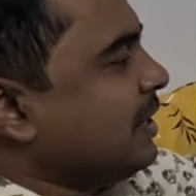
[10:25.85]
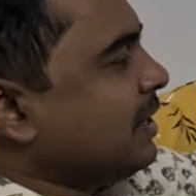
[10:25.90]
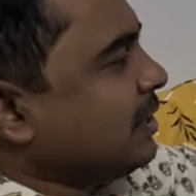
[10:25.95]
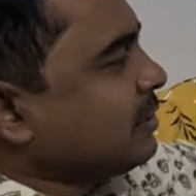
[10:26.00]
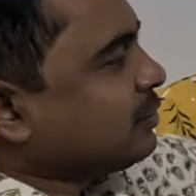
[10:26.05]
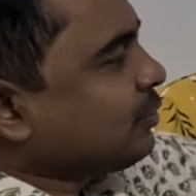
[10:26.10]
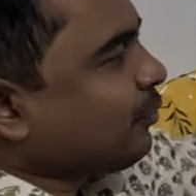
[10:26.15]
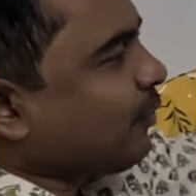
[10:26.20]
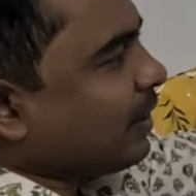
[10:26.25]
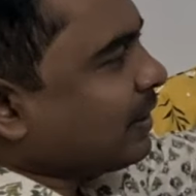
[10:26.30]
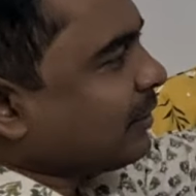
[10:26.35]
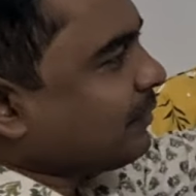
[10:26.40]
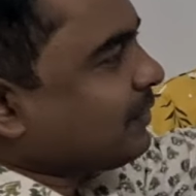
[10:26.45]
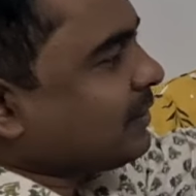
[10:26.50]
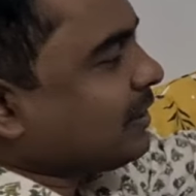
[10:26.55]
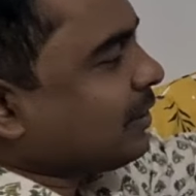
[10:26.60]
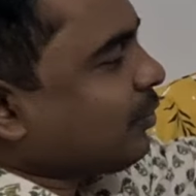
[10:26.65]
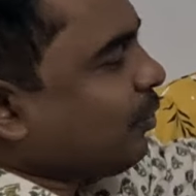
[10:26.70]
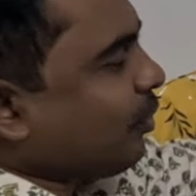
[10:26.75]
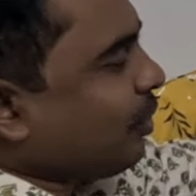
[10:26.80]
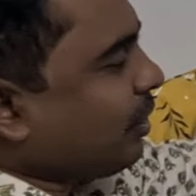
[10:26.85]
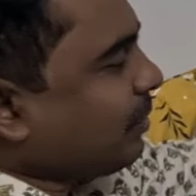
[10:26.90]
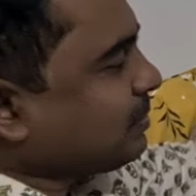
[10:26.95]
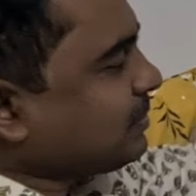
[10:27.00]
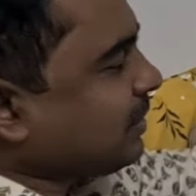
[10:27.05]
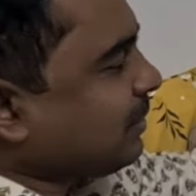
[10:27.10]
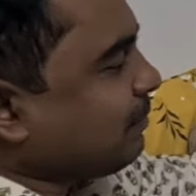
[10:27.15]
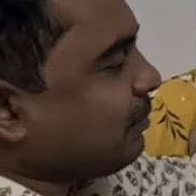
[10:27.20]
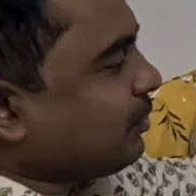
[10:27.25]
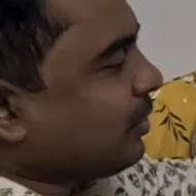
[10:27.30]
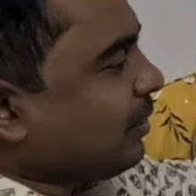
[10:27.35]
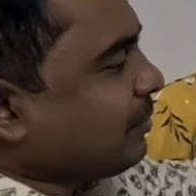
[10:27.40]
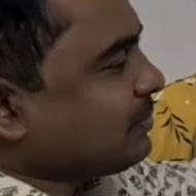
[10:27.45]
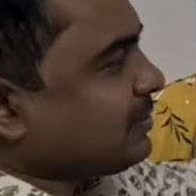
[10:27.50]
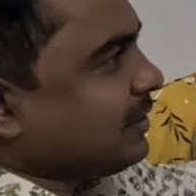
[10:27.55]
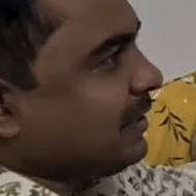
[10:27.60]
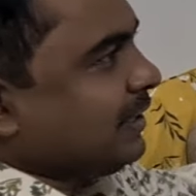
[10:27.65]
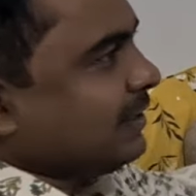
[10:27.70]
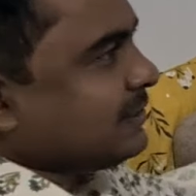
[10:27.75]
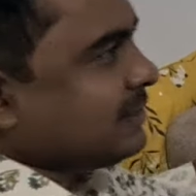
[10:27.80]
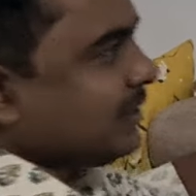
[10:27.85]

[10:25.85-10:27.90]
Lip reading: So whatever the call option, put option, let's